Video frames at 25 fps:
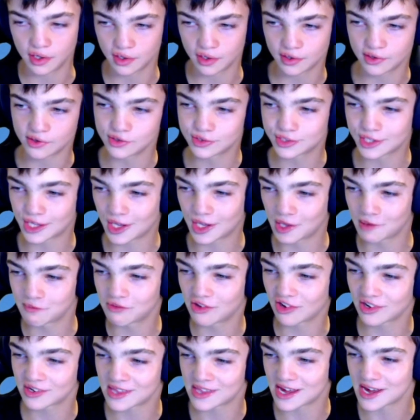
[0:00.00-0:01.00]
Can you tell
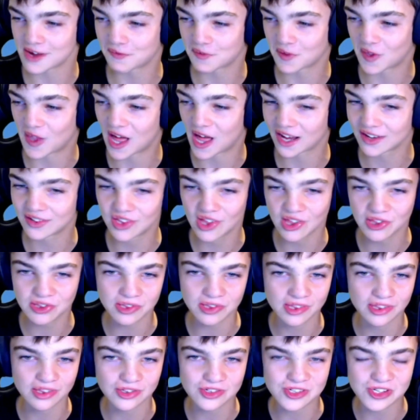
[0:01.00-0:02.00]
I'm not an AFL
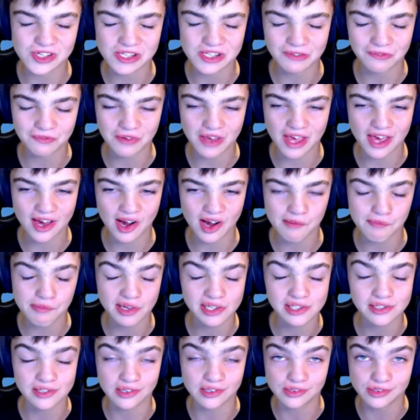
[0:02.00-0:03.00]
analyst? This is just fan
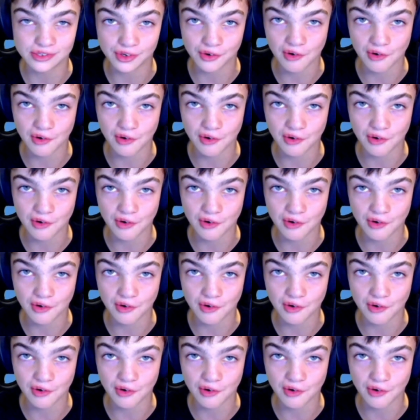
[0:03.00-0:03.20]
opinions,